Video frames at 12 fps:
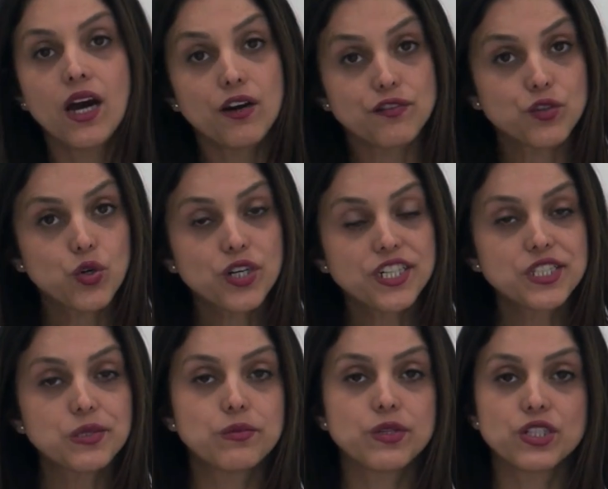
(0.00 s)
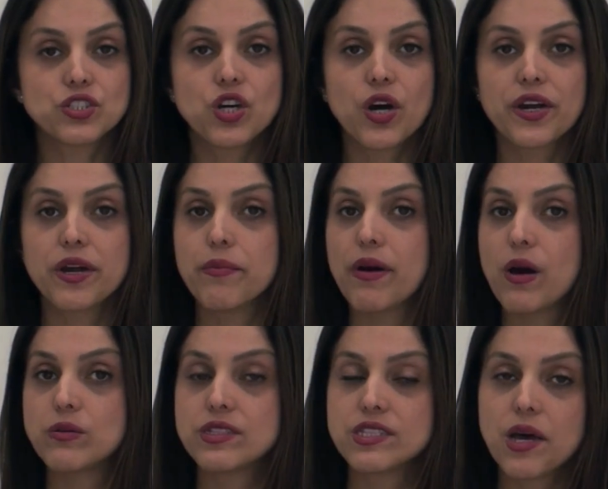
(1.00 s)
Of course, we want to talk
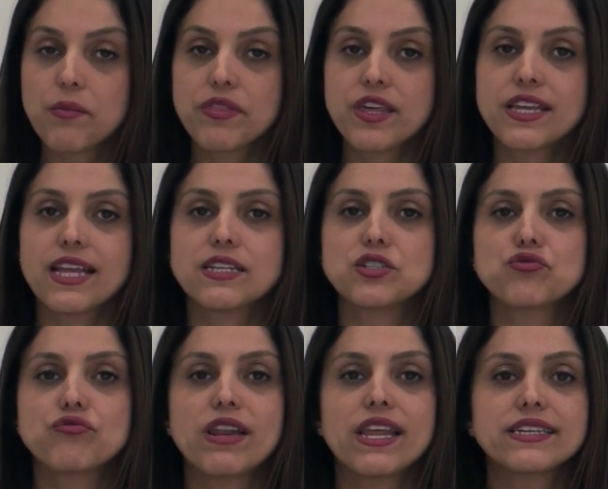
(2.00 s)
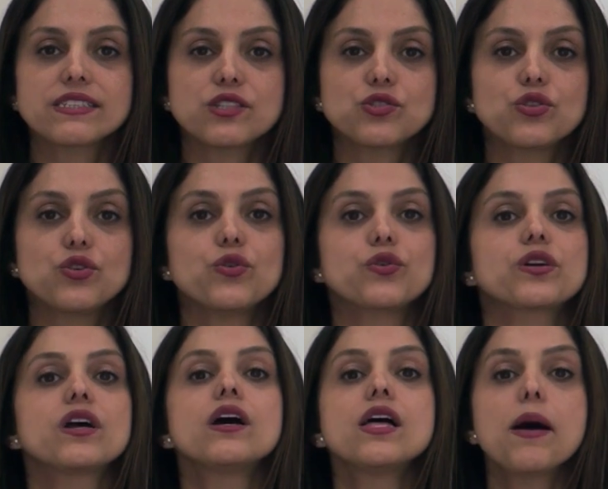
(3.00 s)
about something that is related to
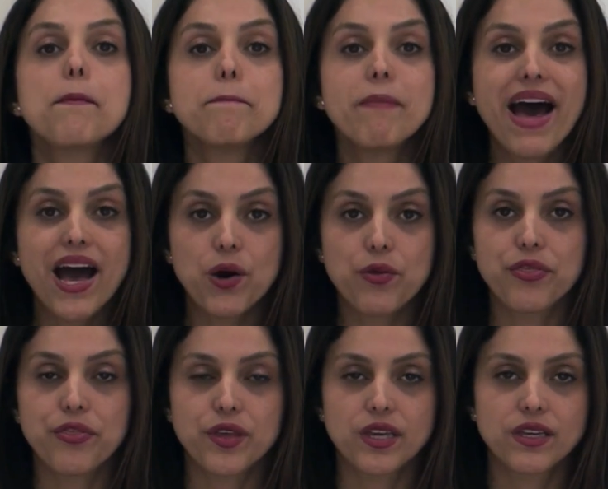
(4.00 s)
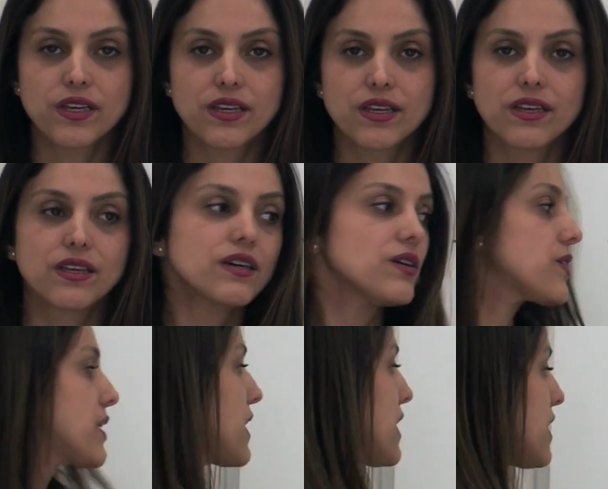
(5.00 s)
your mouth
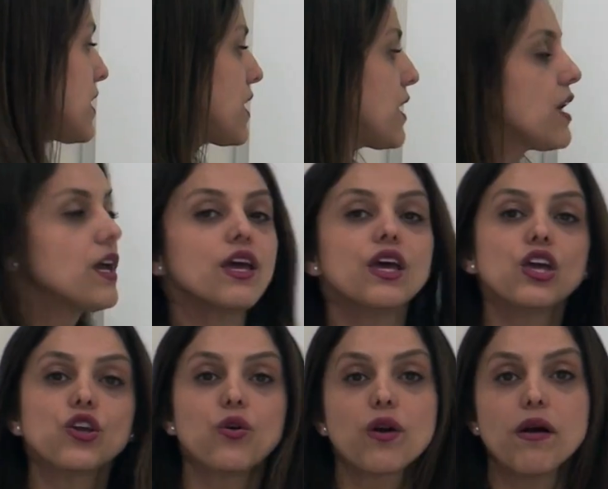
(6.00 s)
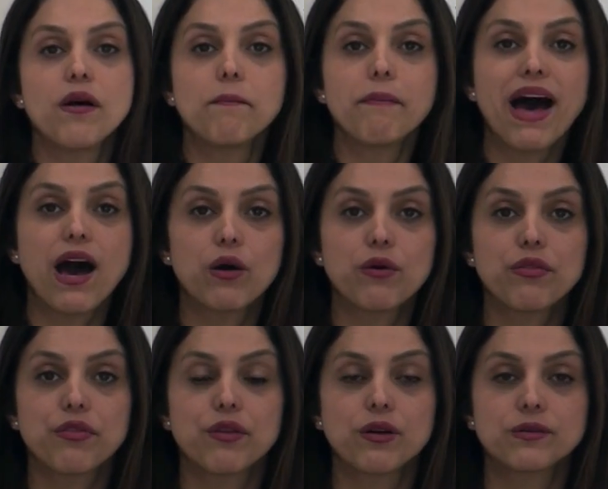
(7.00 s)
okay? Your
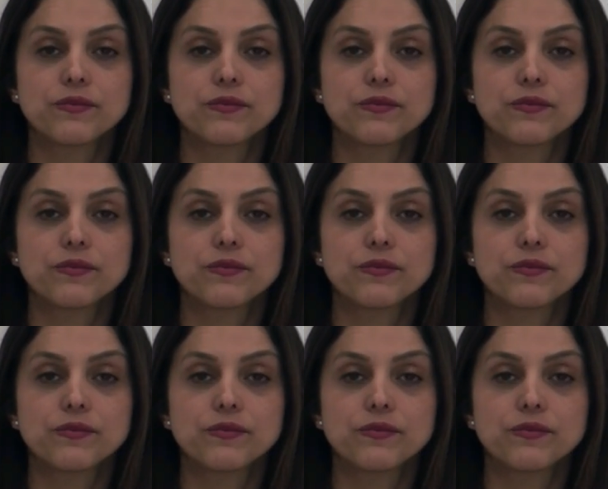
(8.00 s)
mouth.